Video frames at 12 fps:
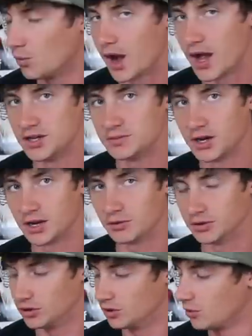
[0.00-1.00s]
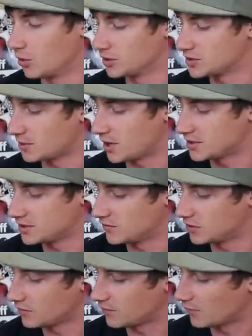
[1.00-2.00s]
wedge, make them a little more
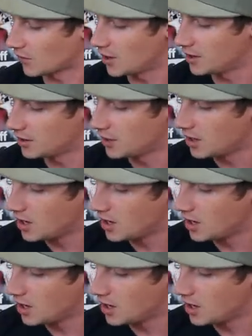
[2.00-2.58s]
responsive in the front.